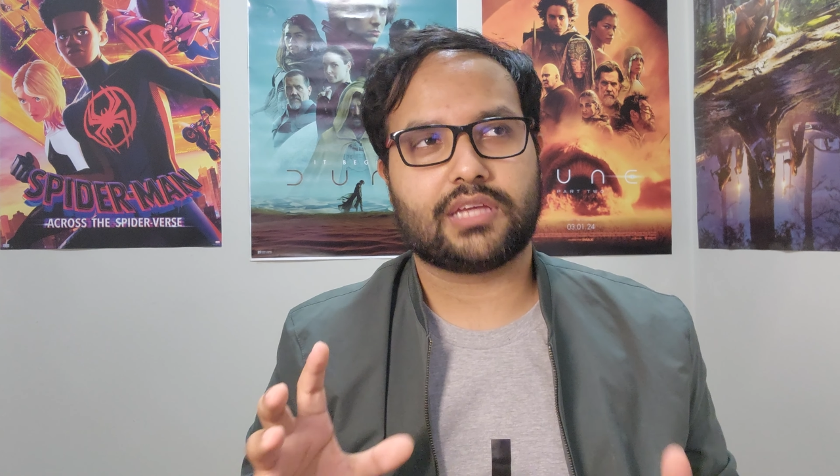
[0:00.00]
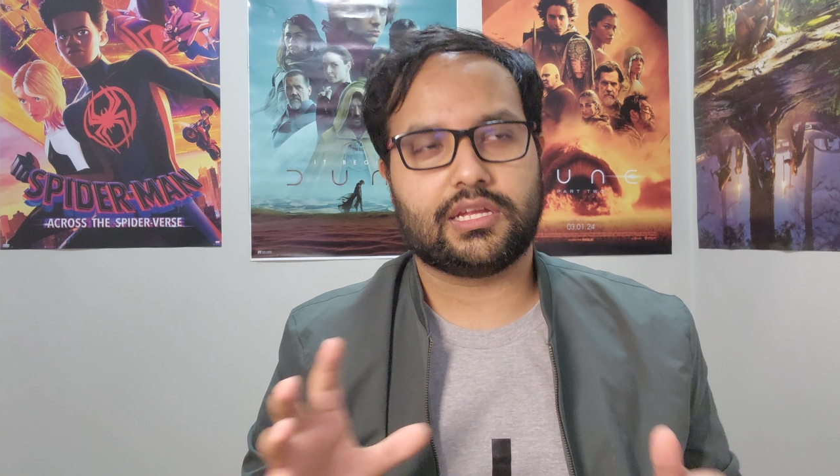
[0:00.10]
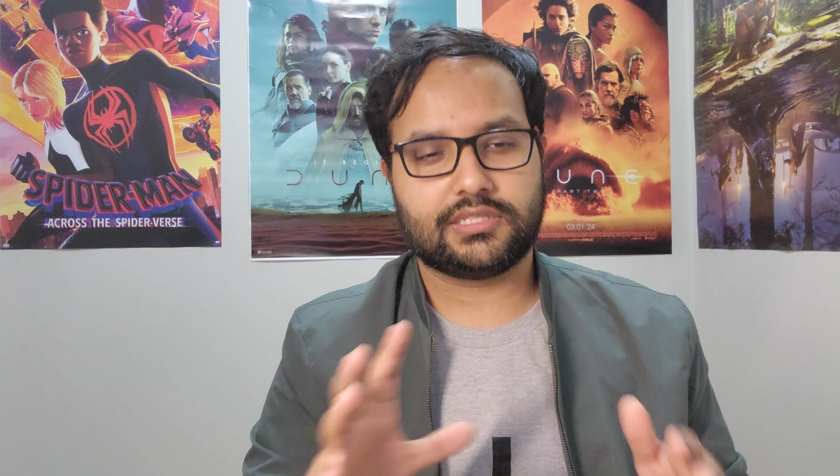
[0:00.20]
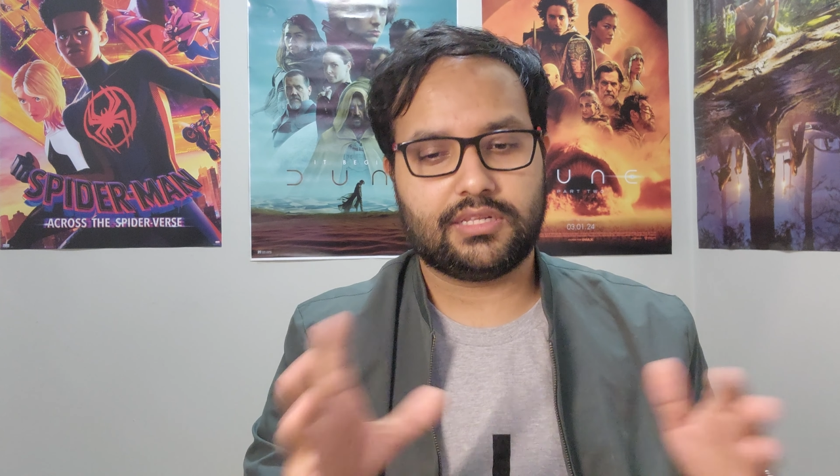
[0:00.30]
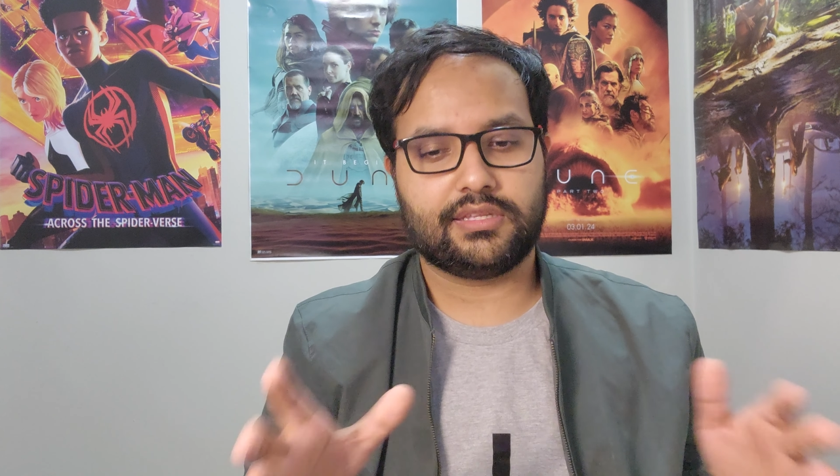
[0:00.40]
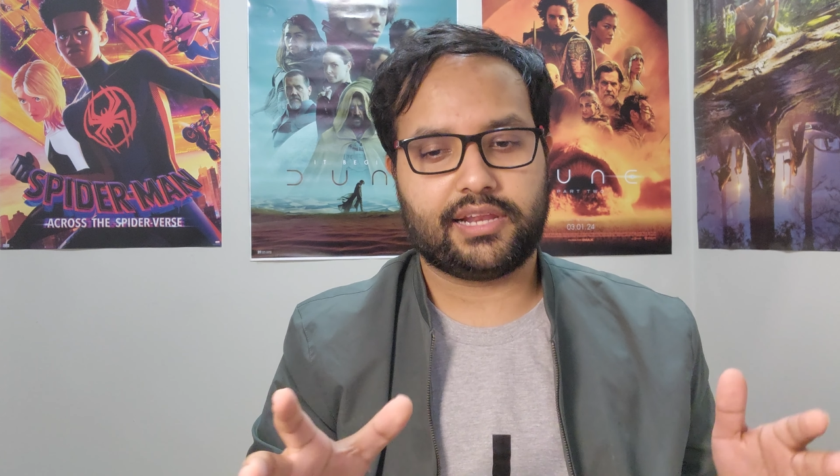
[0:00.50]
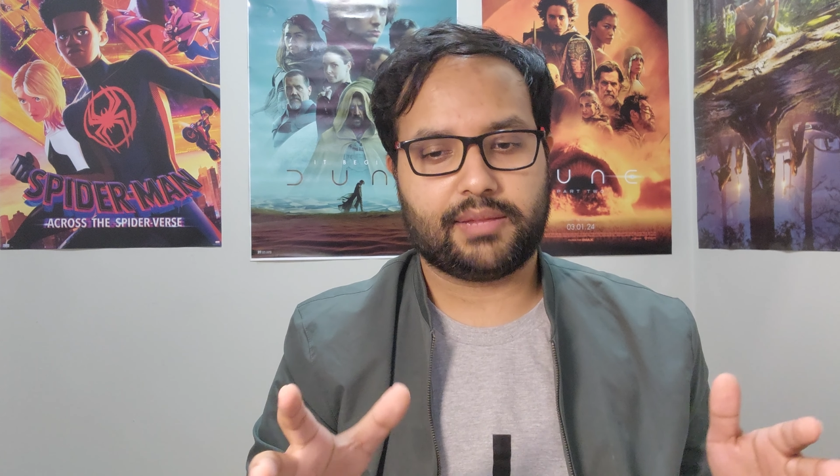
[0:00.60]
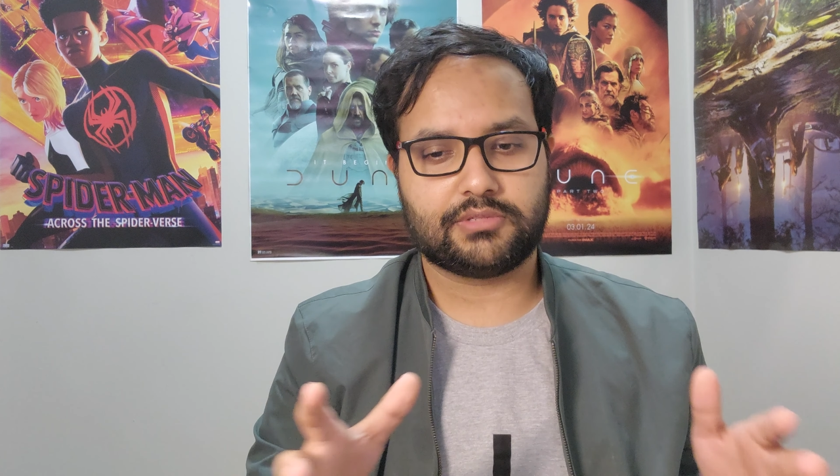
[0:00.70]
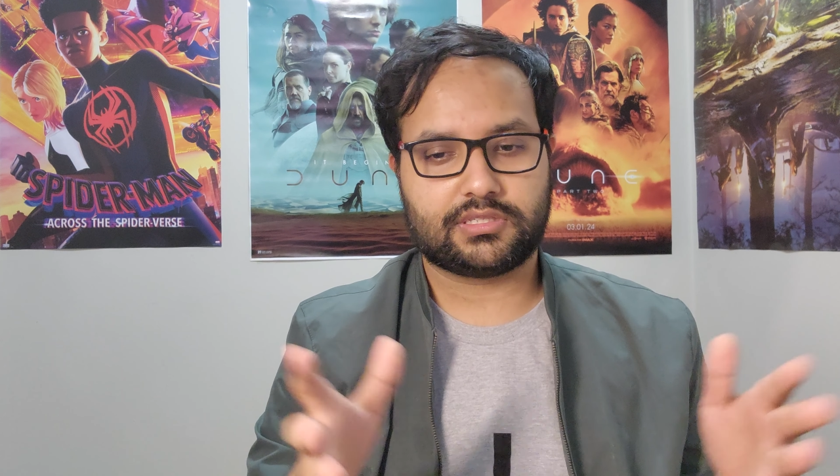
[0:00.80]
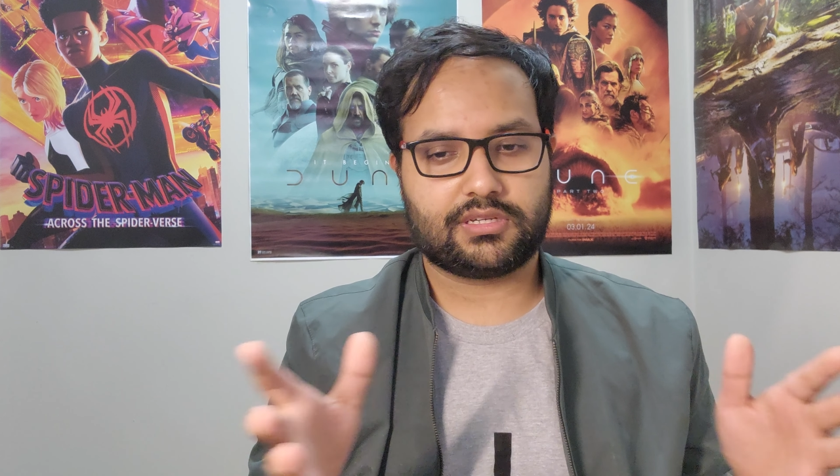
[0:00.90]
Until then,
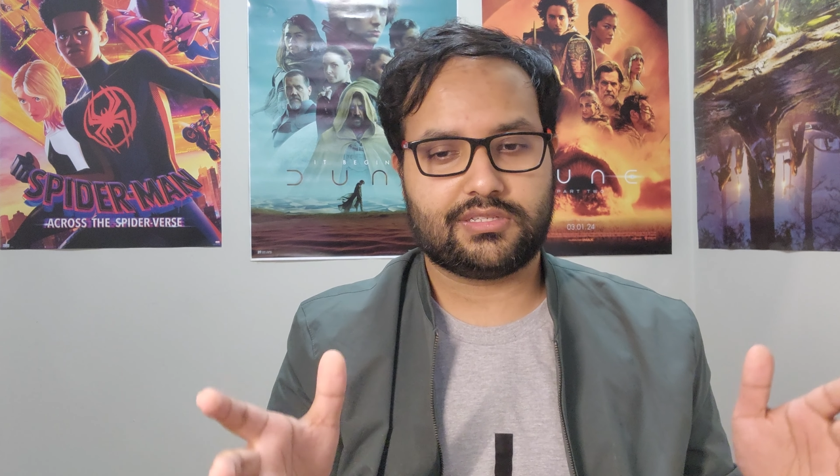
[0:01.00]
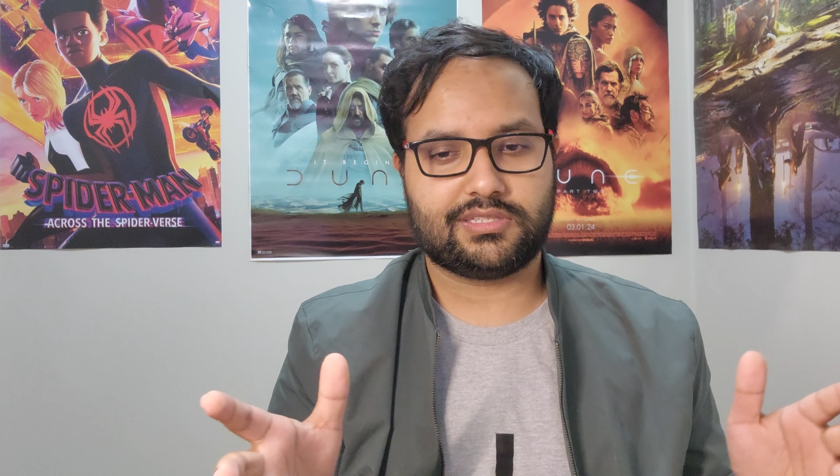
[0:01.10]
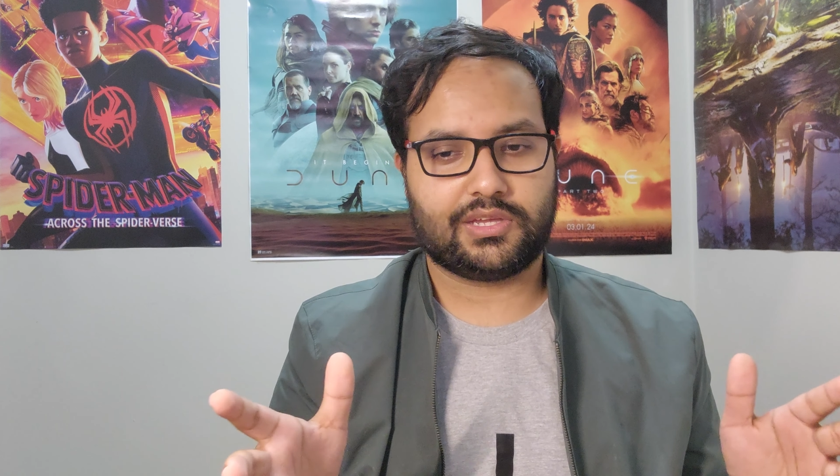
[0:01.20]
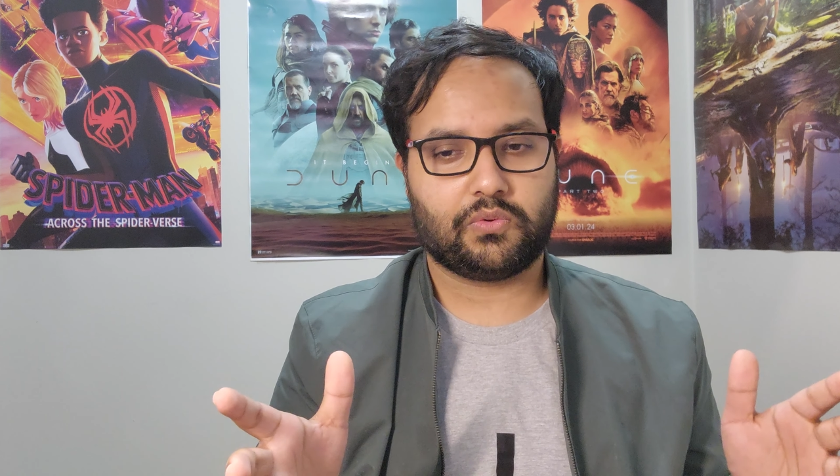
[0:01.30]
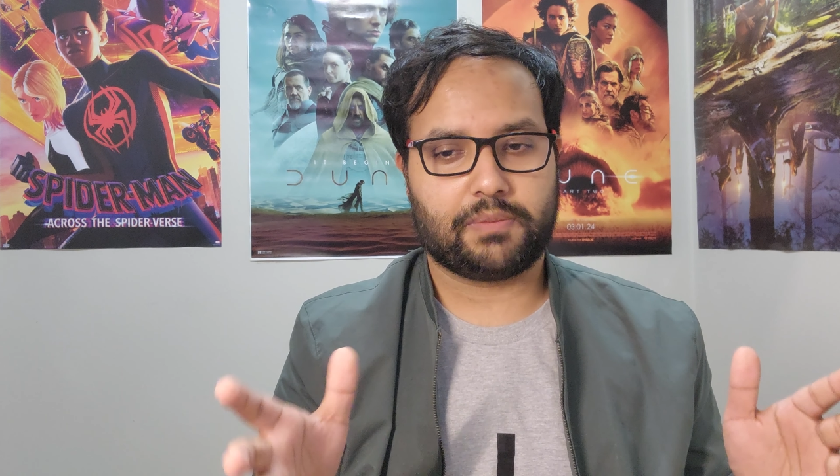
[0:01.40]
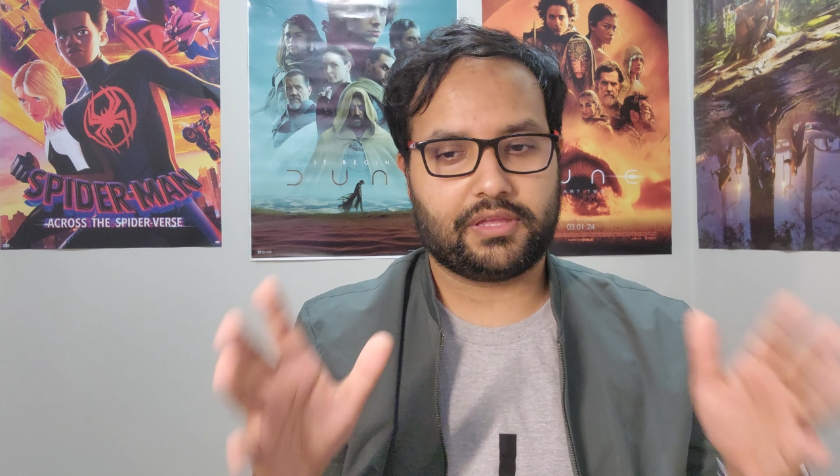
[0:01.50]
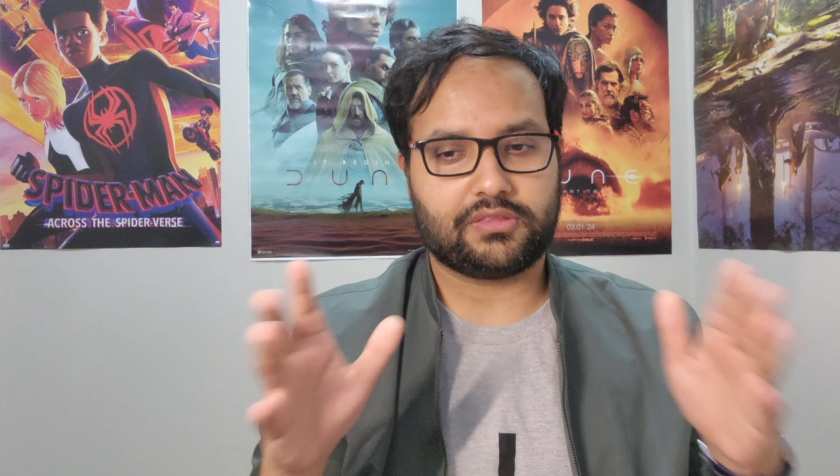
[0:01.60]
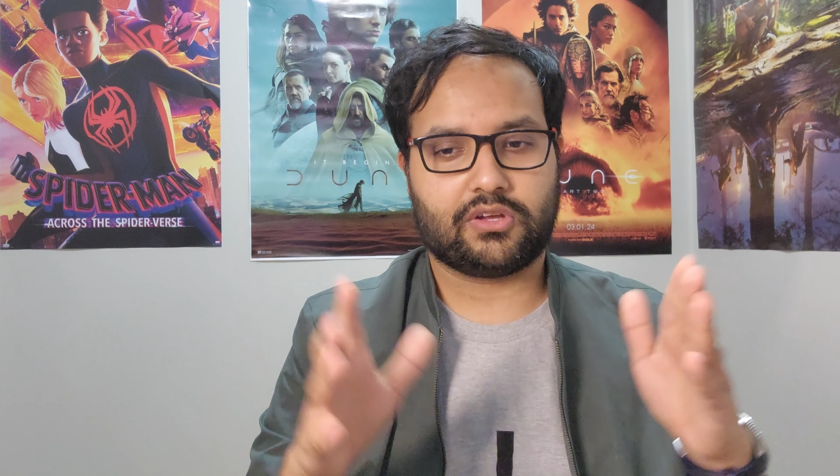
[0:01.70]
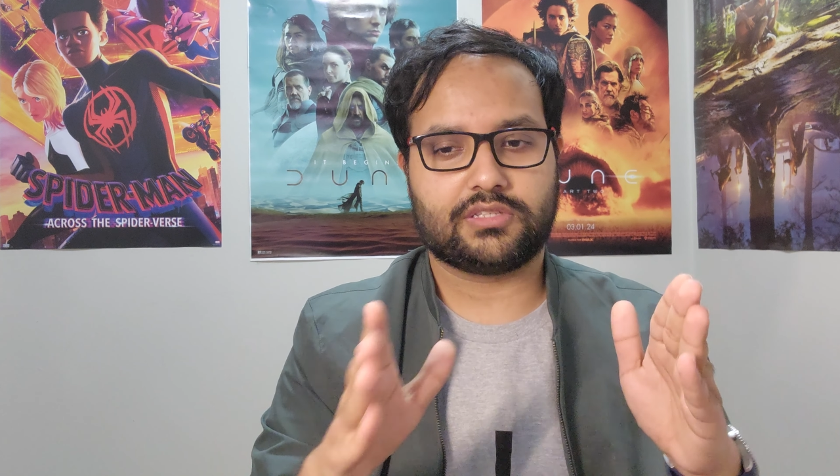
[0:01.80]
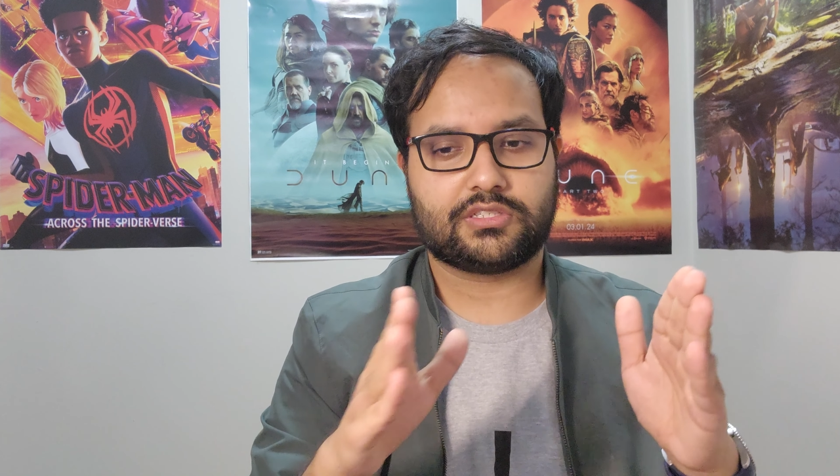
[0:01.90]
I'm just going to say what my
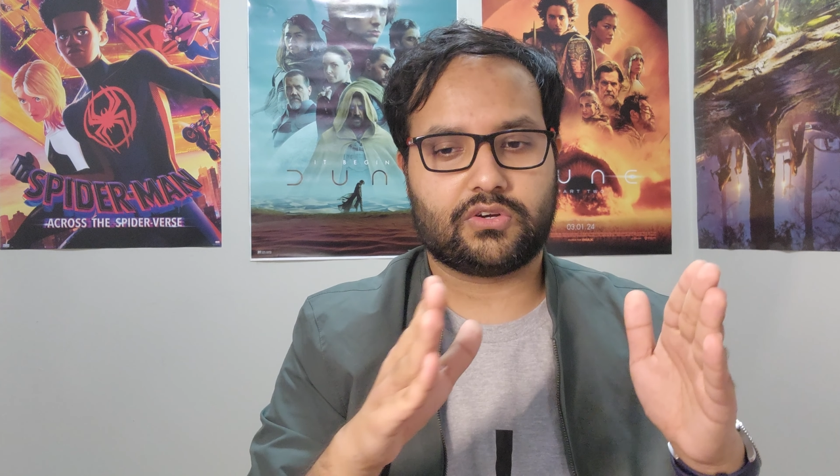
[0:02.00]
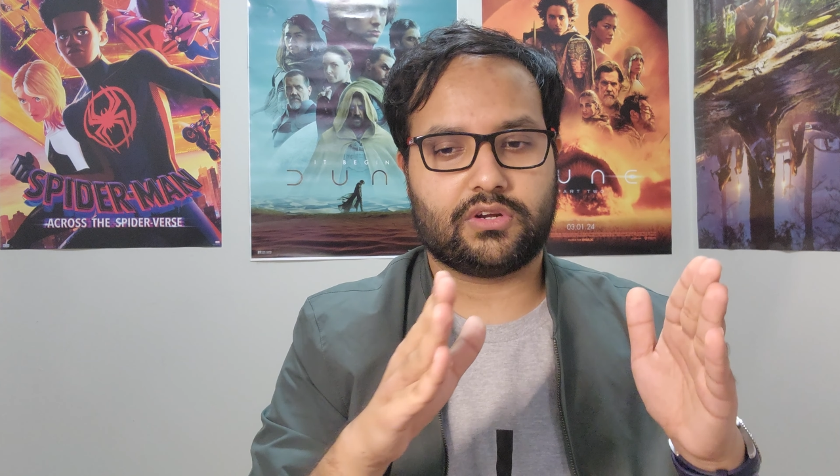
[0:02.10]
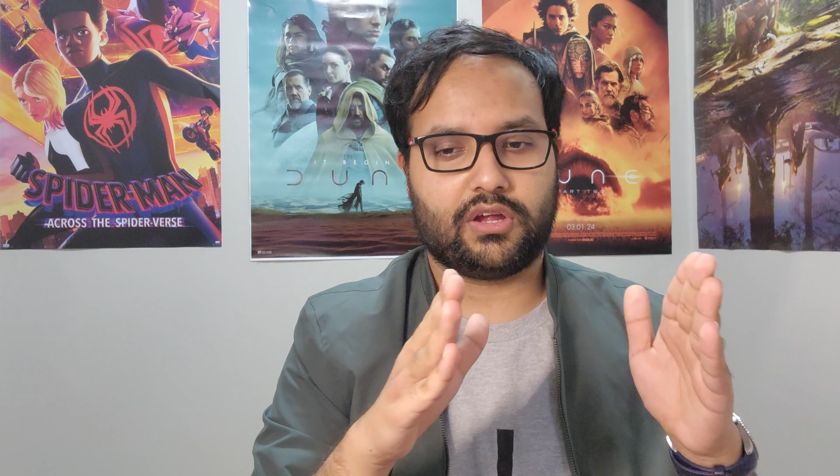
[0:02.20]
thoughts are